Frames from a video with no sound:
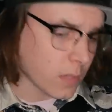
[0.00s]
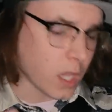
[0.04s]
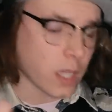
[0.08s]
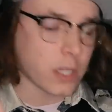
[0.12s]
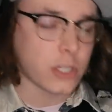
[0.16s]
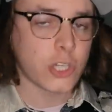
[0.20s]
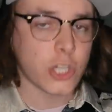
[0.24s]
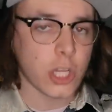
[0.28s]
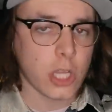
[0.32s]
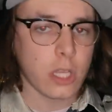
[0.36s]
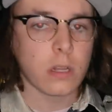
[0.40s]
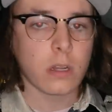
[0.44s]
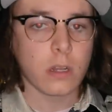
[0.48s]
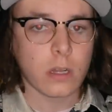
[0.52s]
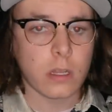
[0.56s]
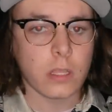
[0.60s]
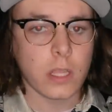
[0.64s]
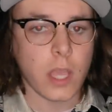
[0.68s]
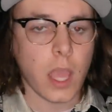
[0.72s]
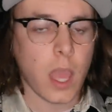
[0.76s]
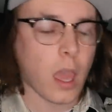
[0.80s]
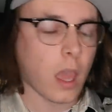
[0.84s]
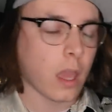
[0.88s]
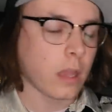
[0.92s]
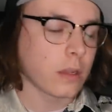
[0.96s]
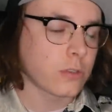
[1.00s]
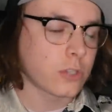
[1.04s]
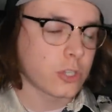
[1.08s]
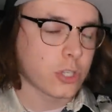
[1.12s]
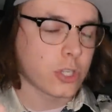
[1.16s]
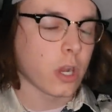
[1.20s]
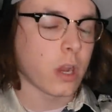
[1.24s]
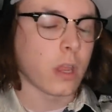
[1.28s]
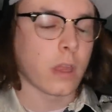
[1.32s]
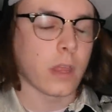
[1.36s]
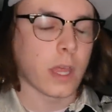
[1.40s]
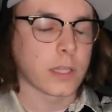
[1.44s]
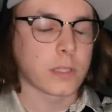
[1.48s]
A cheater, yeah,
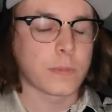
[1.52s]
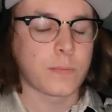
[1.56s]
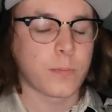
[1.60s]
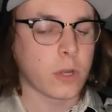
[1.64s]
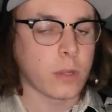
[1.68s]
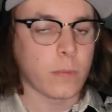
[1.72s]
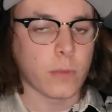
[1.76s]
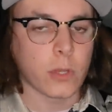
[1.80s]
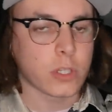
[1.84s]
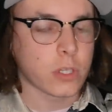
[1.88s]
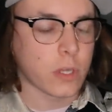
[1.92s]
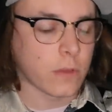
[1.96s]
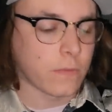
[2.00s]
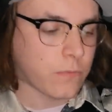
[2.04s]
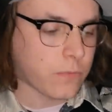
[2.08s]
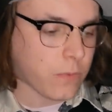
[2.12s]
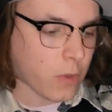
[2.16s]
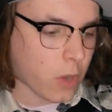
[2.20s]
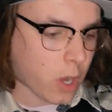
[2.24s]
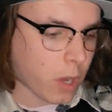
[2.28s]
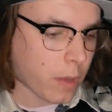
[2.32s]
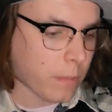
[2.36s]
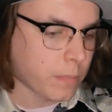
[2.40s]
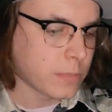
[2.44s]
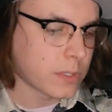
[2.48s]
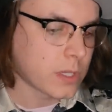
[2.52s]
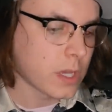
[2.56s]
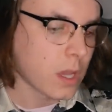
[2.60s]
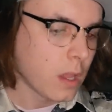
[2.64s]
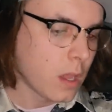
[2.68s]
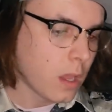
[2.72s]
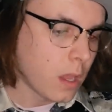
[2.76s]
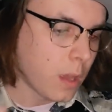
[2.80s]
sure, that's pretty much confirmed.